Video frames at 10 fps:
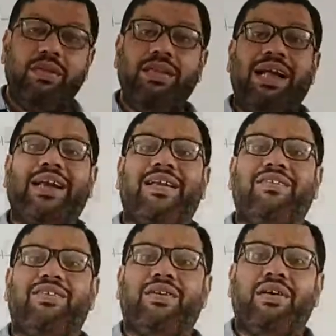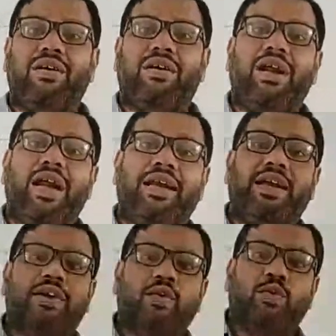that it is
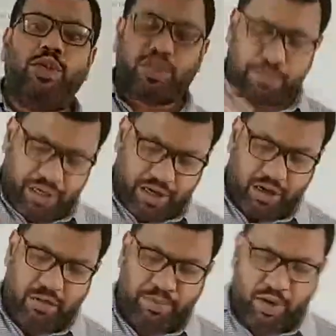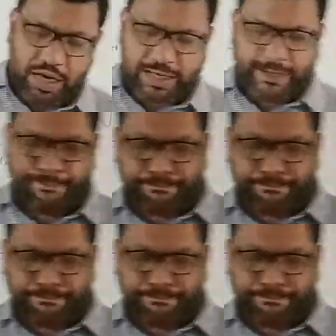related to which particular product.